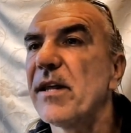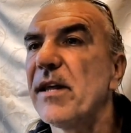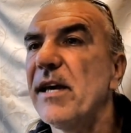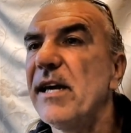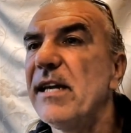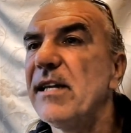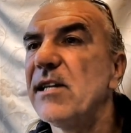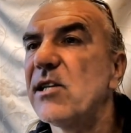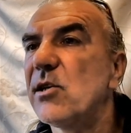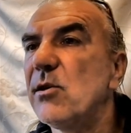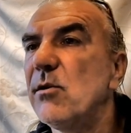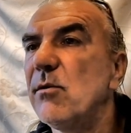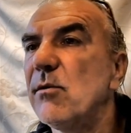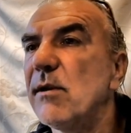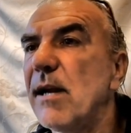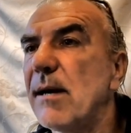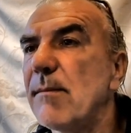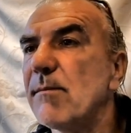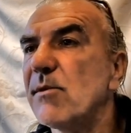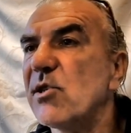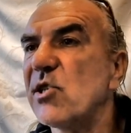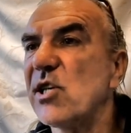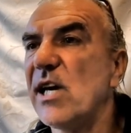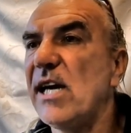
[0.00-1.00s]
into
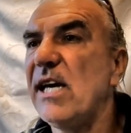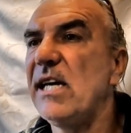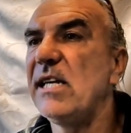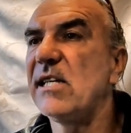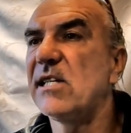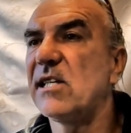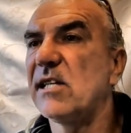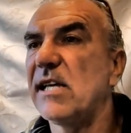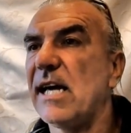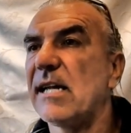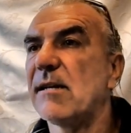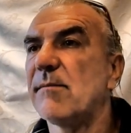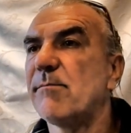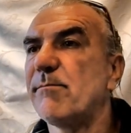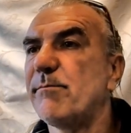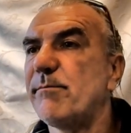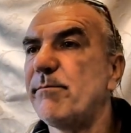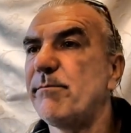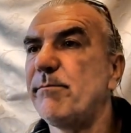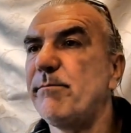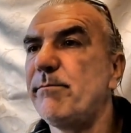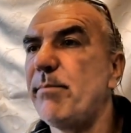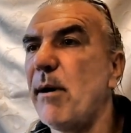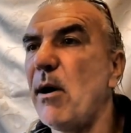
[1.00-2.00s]
lampshades and
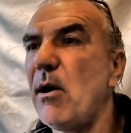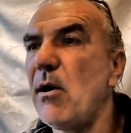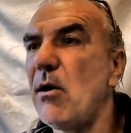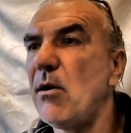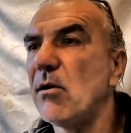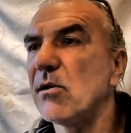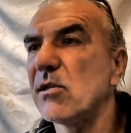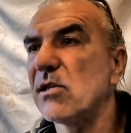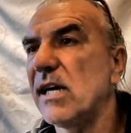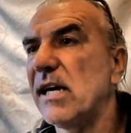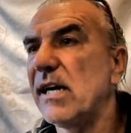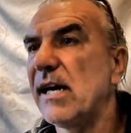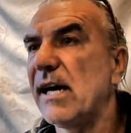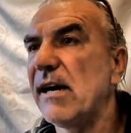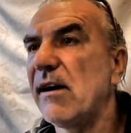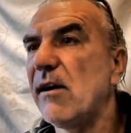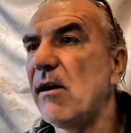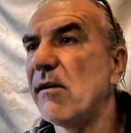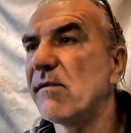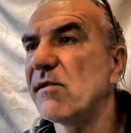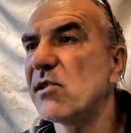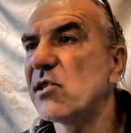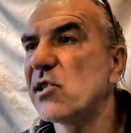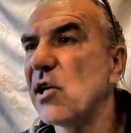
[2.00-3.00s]
bars
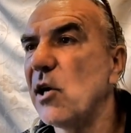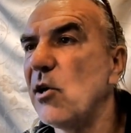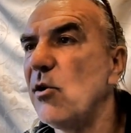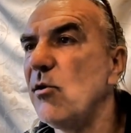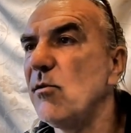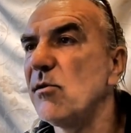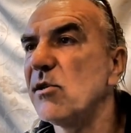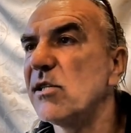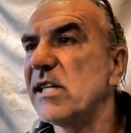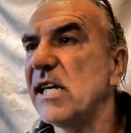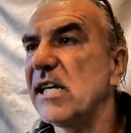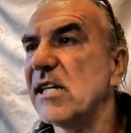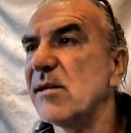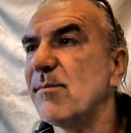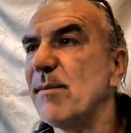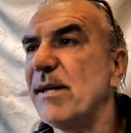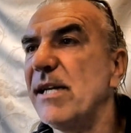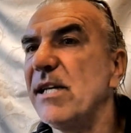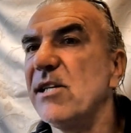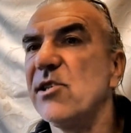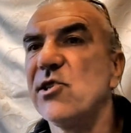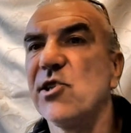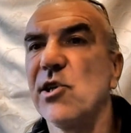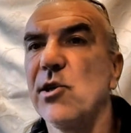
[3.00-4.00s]
of soap 6
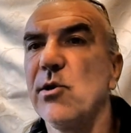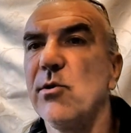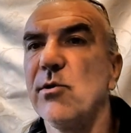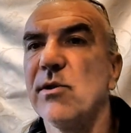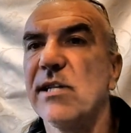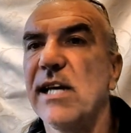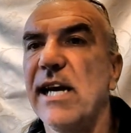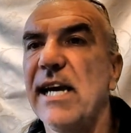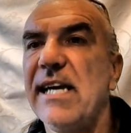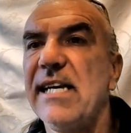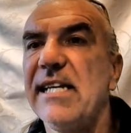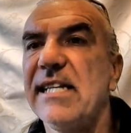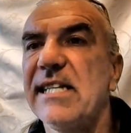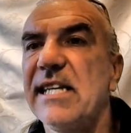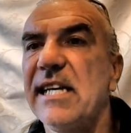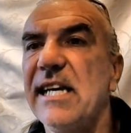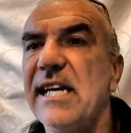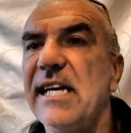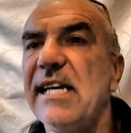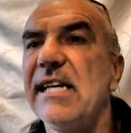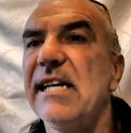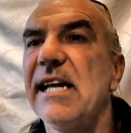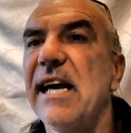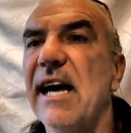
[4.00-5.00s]
million Jews
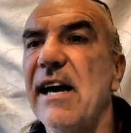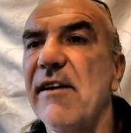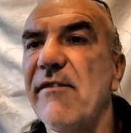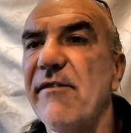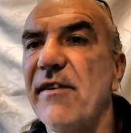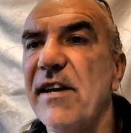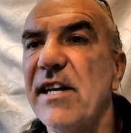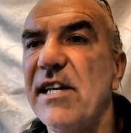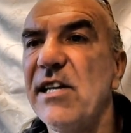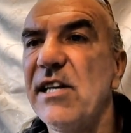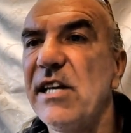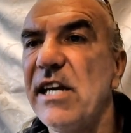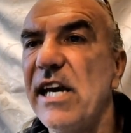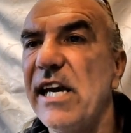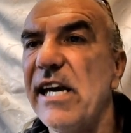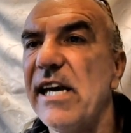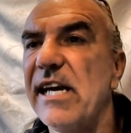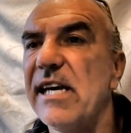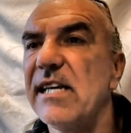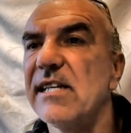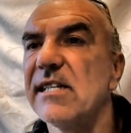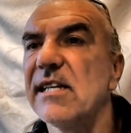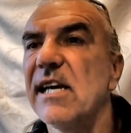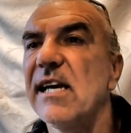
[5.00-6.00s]
18 effing
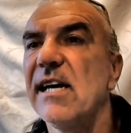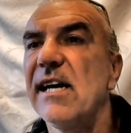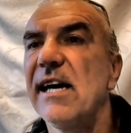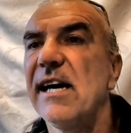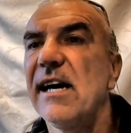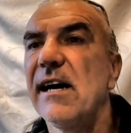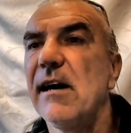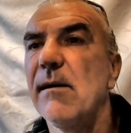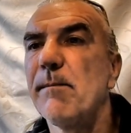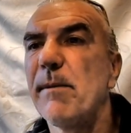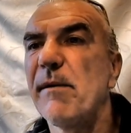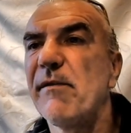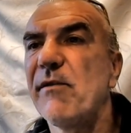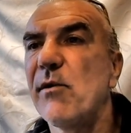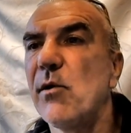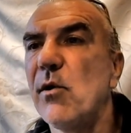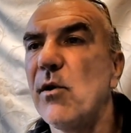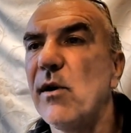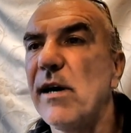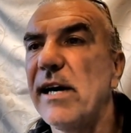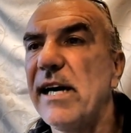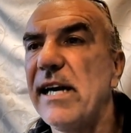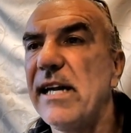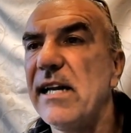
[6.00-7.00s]
years
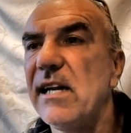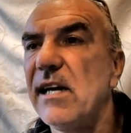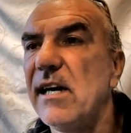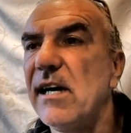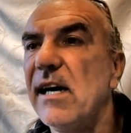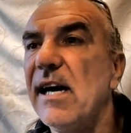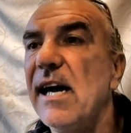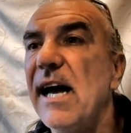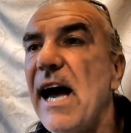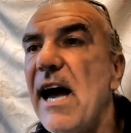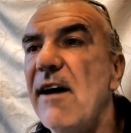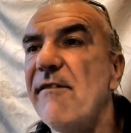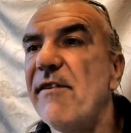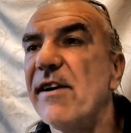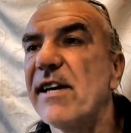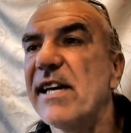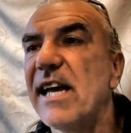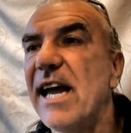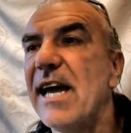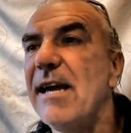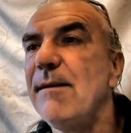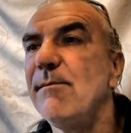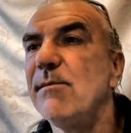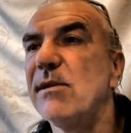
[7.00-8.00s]
before Hitler ever
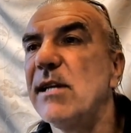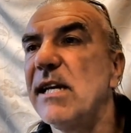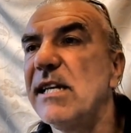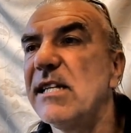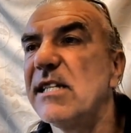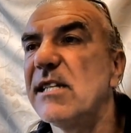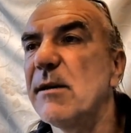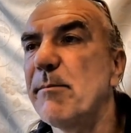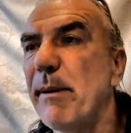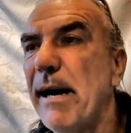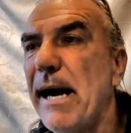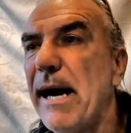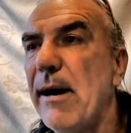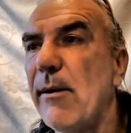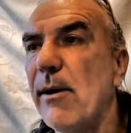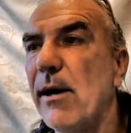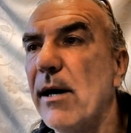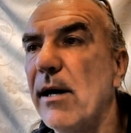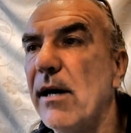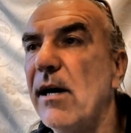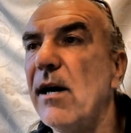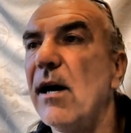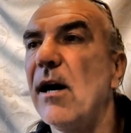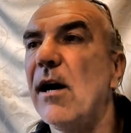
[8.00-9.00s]
came into
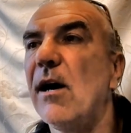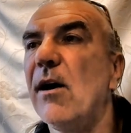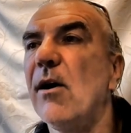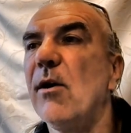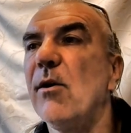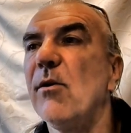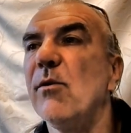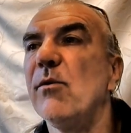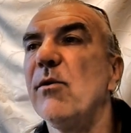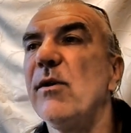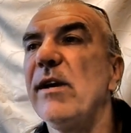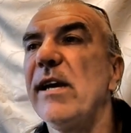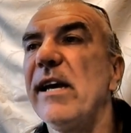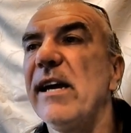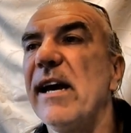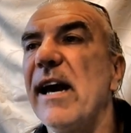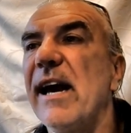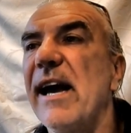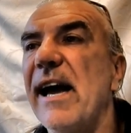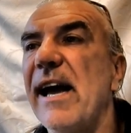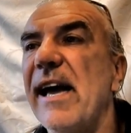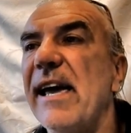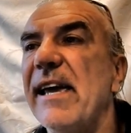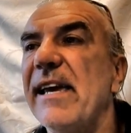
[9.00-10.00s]
power. Oh
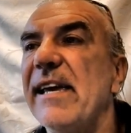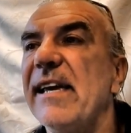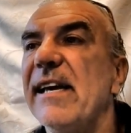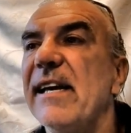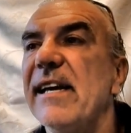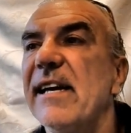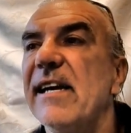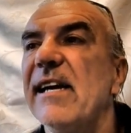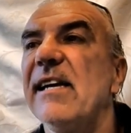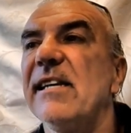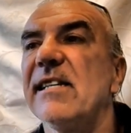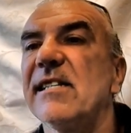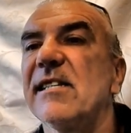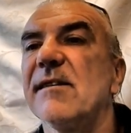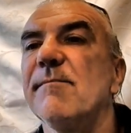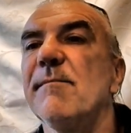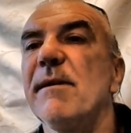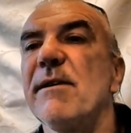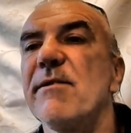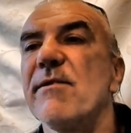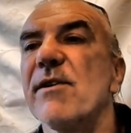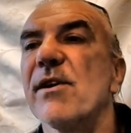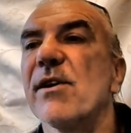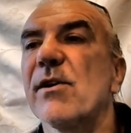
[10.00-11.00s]
yeah, it's a
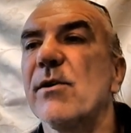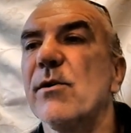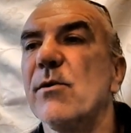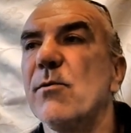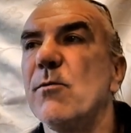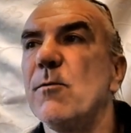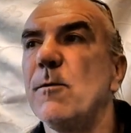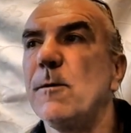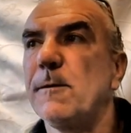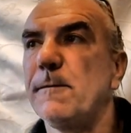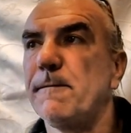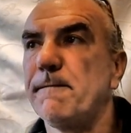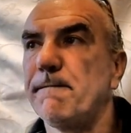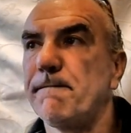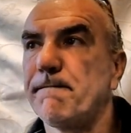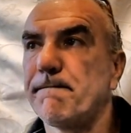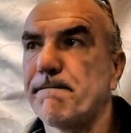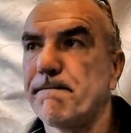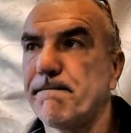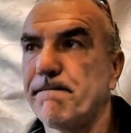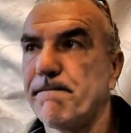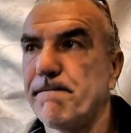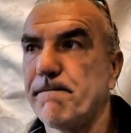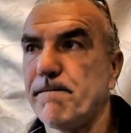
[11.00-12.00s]
miracle.
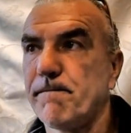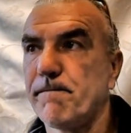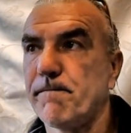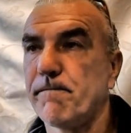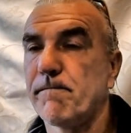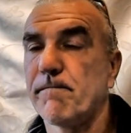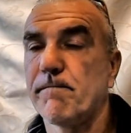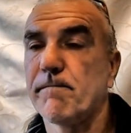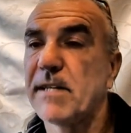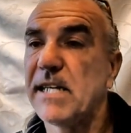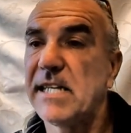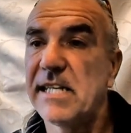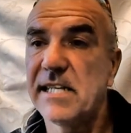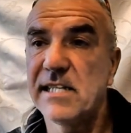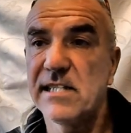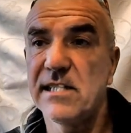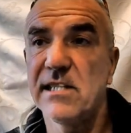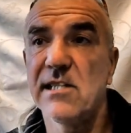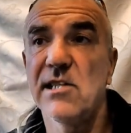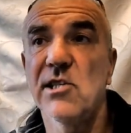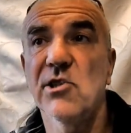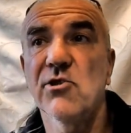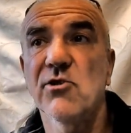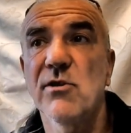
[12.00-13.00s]
Links
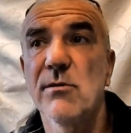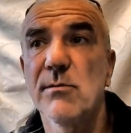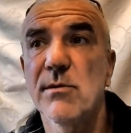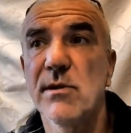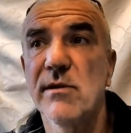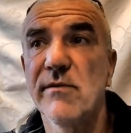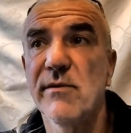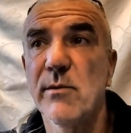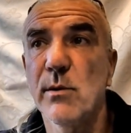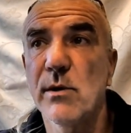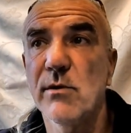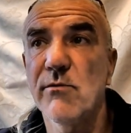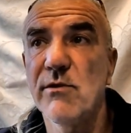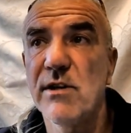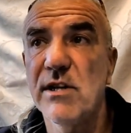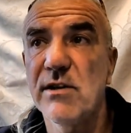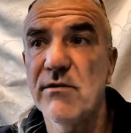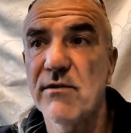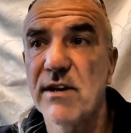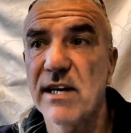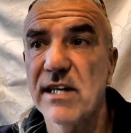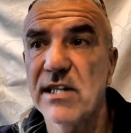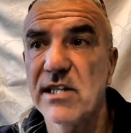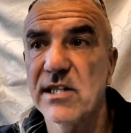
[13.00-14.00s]
in description if you want to read
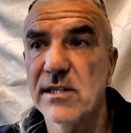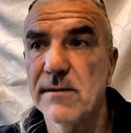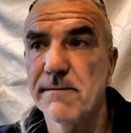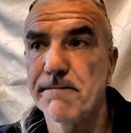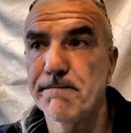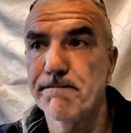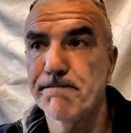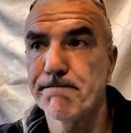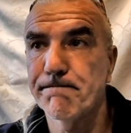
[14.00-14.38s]
the rest.